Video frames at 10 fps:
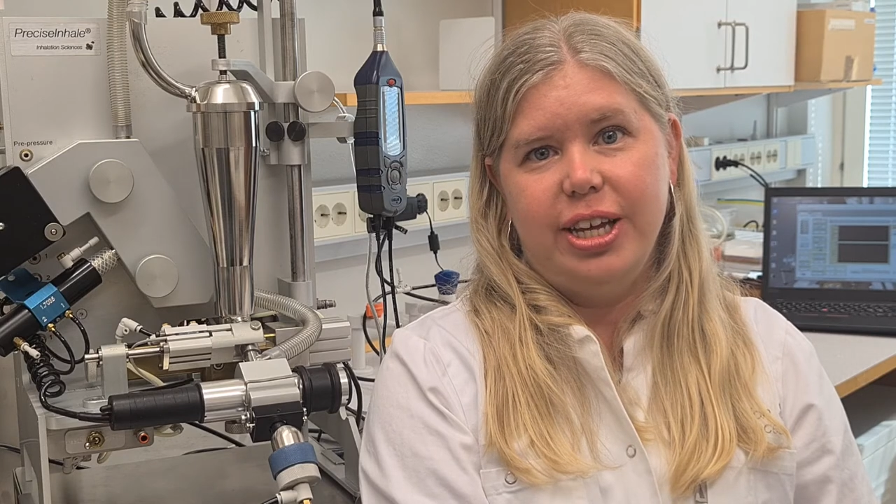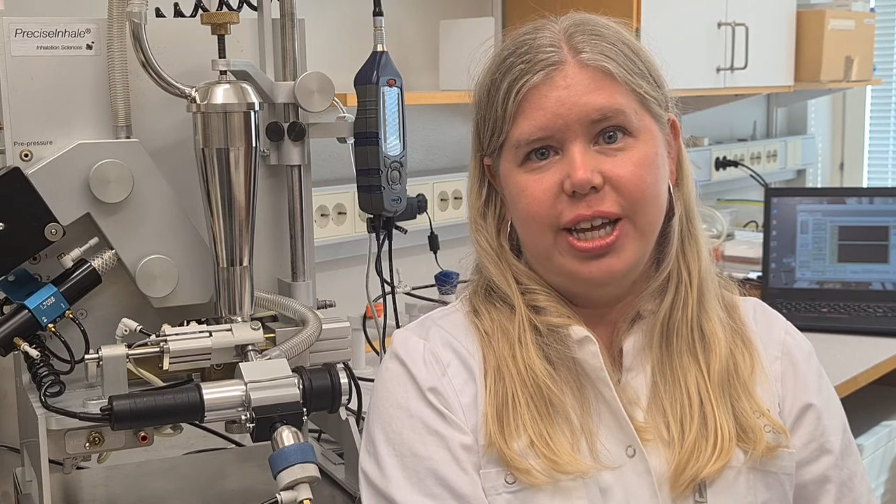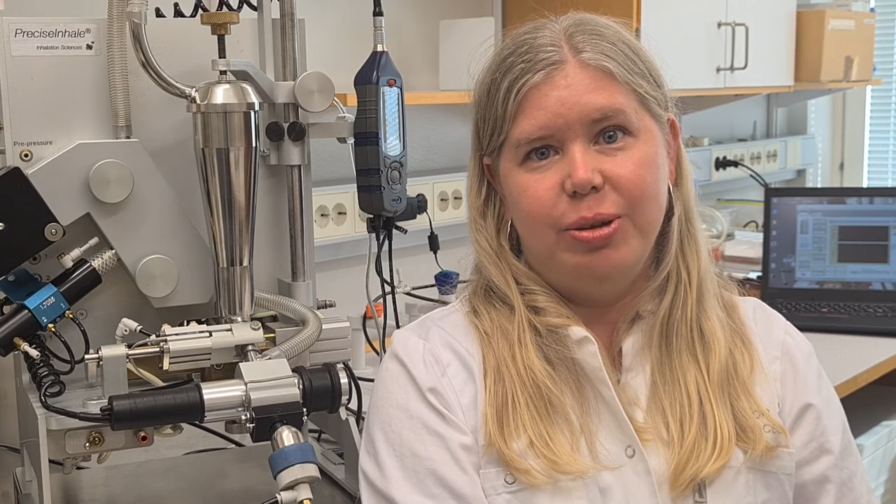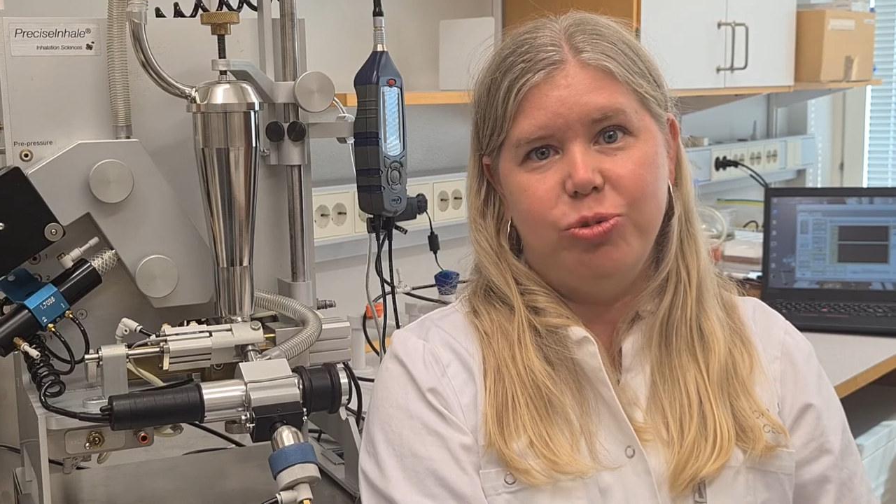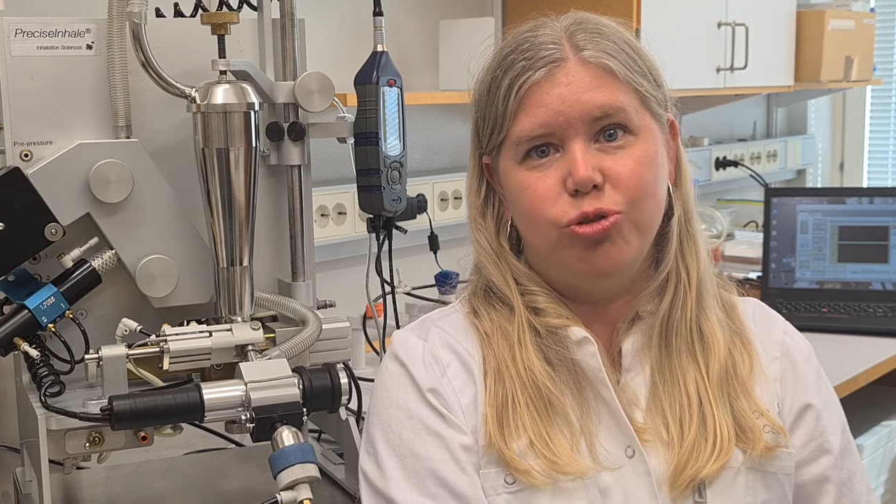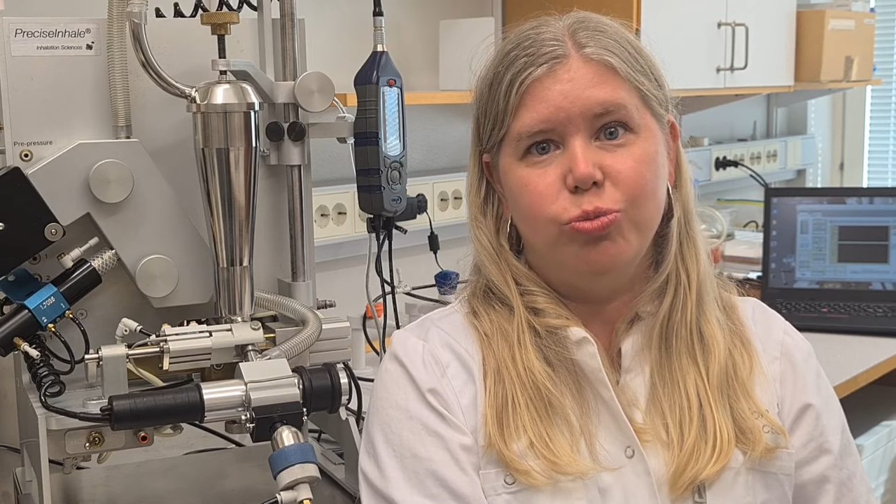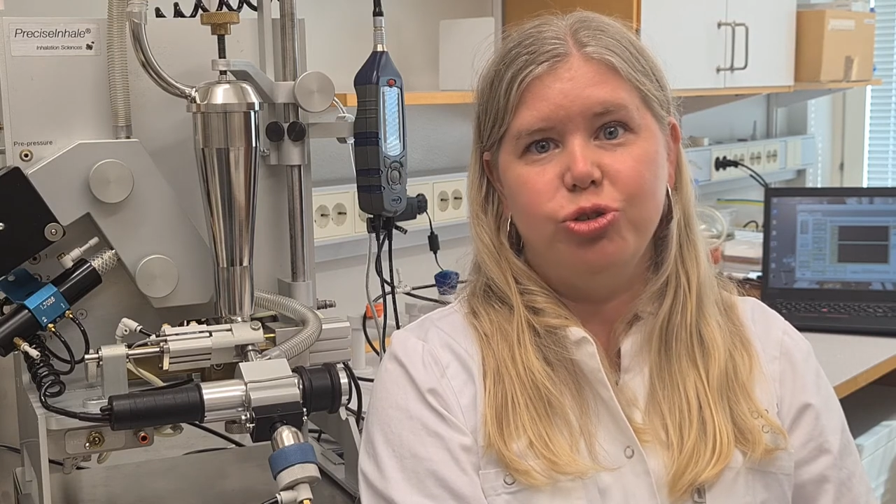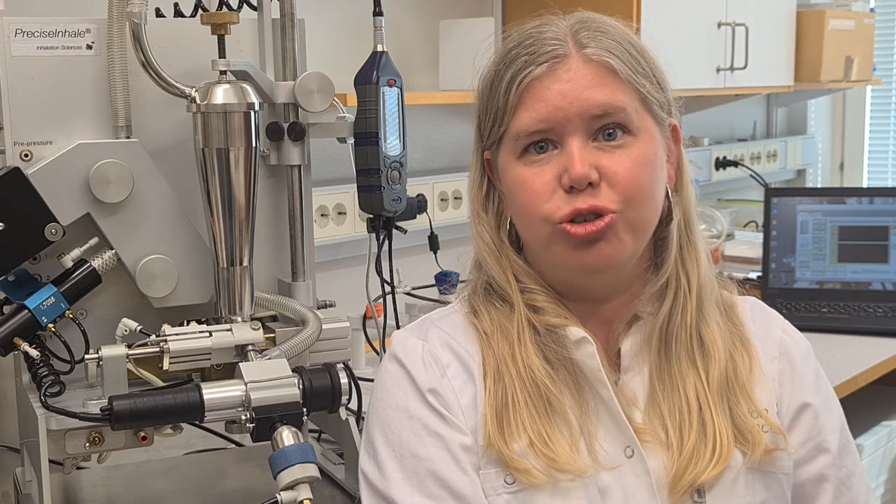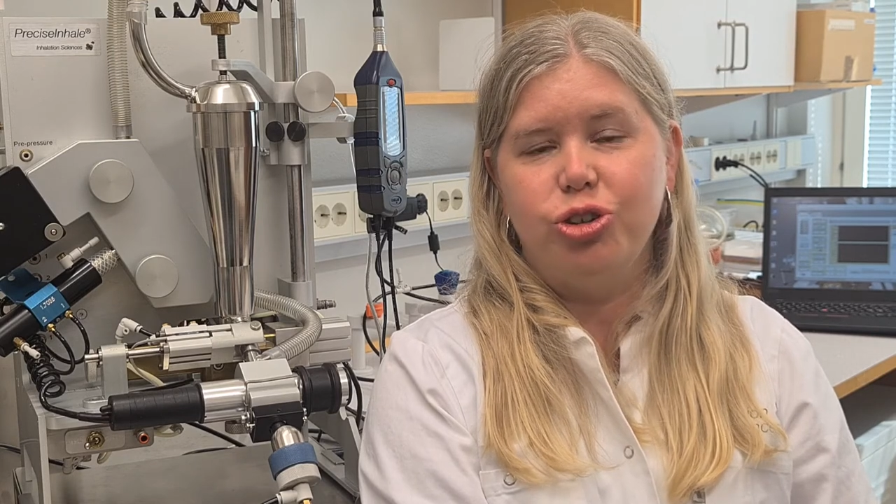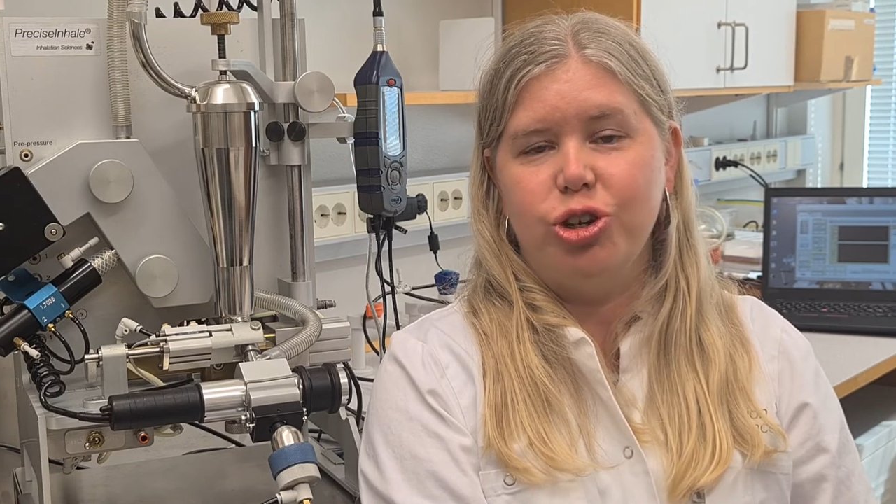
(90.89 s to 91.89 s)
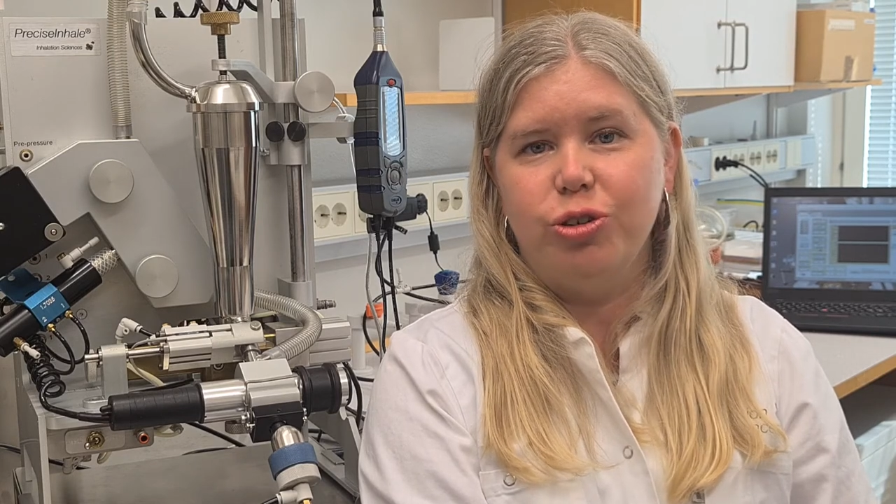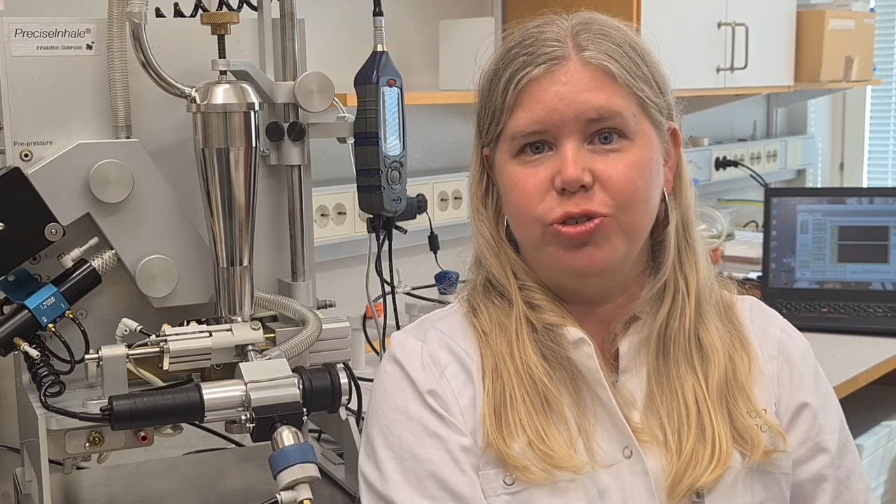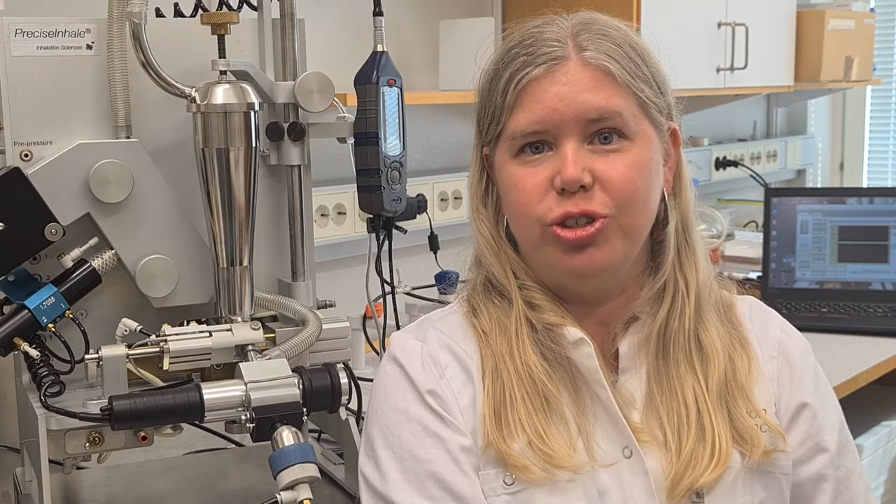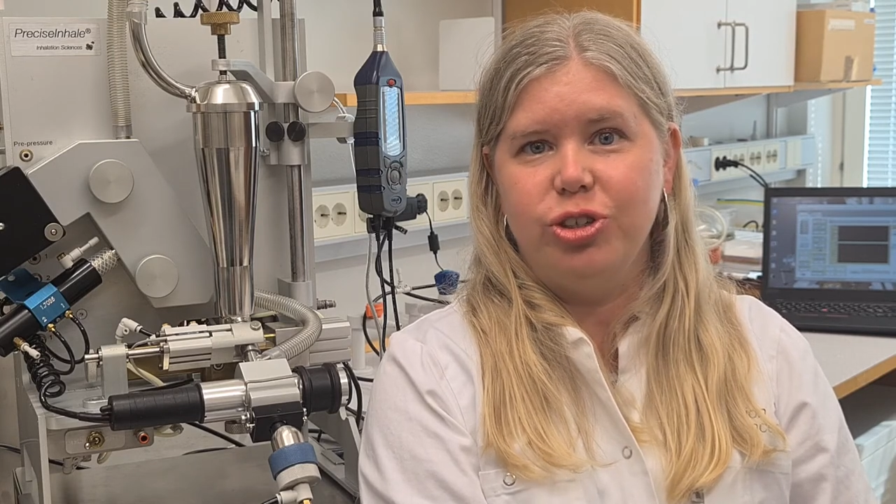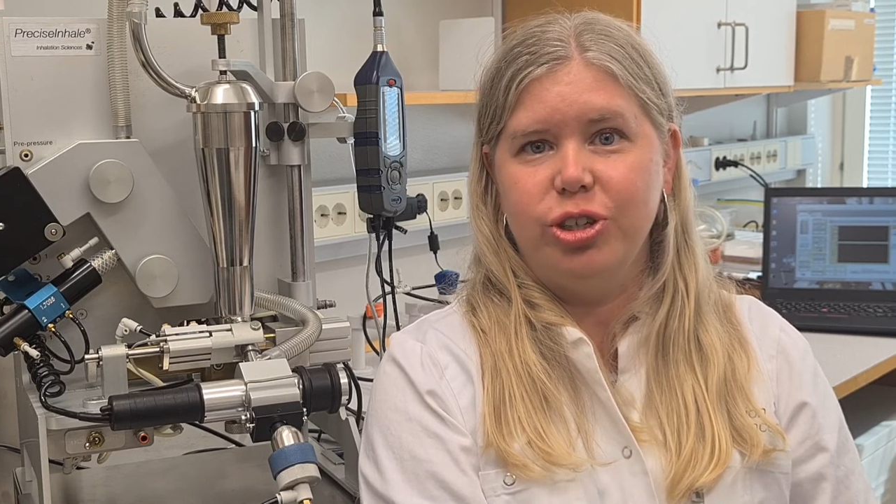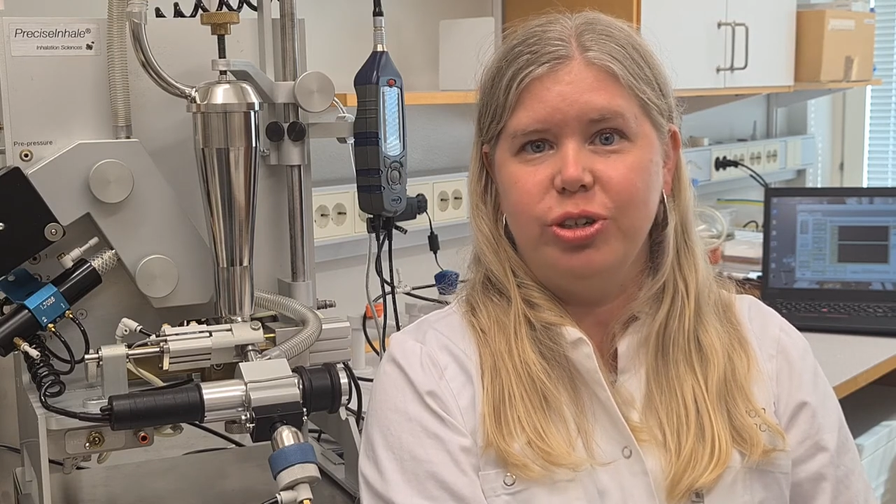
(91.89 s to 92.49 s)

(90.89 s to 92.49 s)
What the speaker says: absorption curves